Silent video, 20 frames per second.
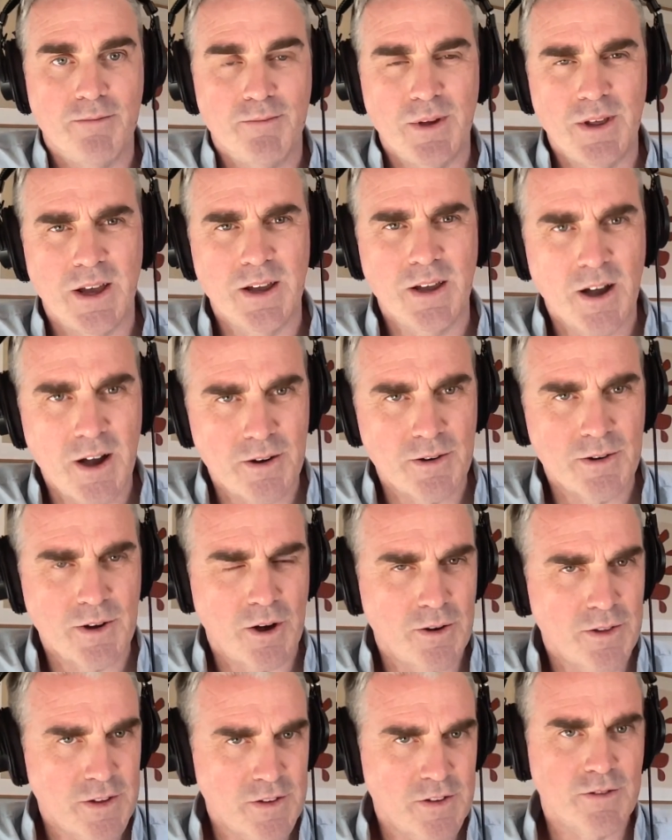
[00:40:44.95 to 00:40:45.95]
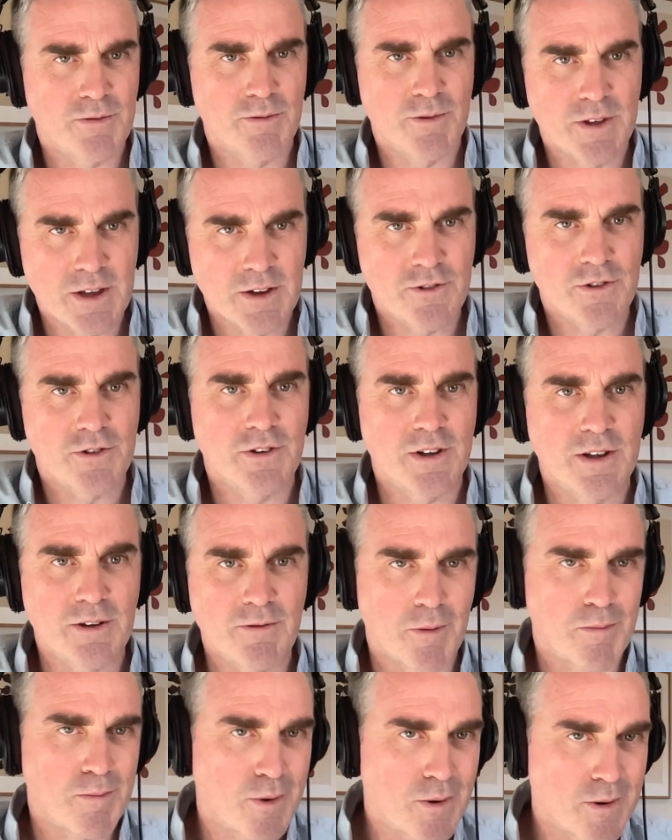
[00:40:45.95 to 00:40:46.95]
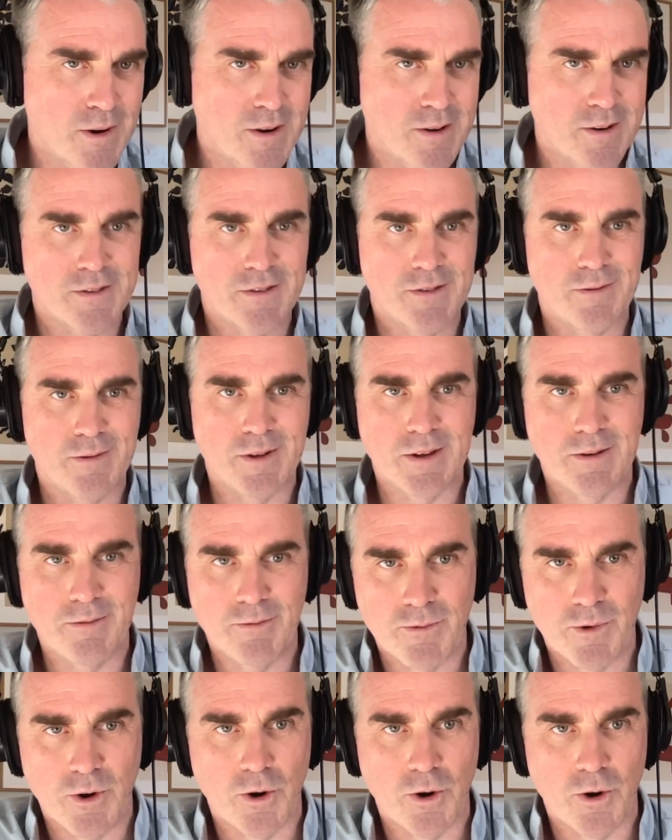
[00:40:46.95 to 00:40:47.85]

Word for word: Be like, oh, oh, this is a really interesting report, or is it really,